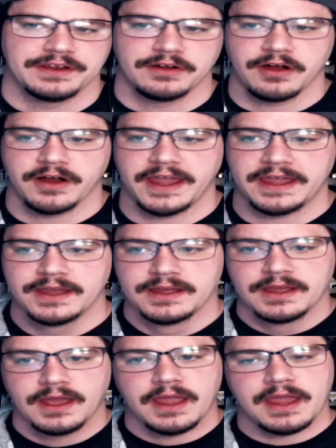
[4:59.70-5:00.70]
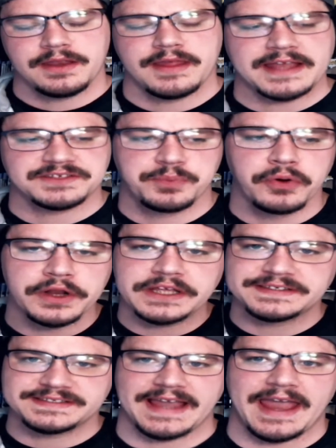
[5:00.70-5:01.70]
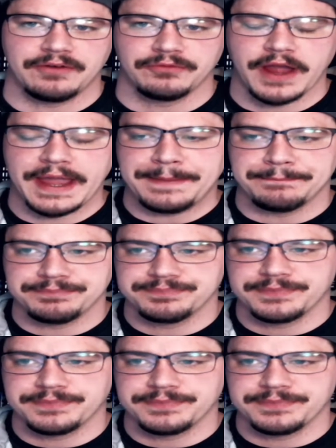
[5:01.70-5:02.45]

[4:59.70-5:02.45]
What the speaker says: it, all right? And that's pretty sad, right?